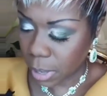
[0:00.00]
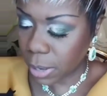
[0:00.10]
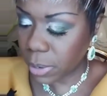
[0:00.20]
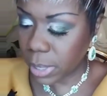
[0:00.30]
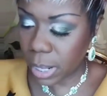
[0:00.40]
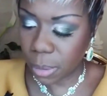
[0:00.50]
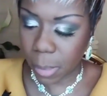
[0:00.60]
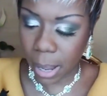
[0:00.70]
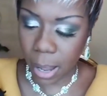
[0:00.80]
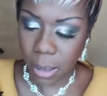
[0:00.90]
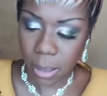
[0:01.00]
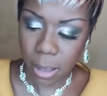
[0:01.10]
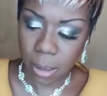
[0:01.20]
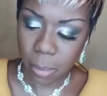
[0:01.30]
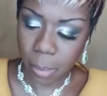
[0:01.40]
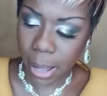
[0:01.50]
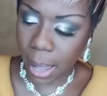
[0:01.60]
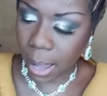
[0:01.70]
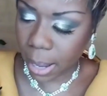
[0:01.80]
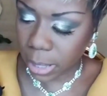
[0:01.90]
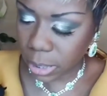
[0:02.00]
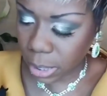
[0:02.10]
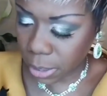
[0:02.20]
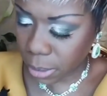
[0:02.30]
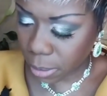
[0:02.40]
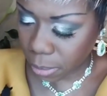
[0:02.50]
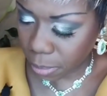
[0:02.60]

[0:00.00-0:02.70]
underneath my my eyes here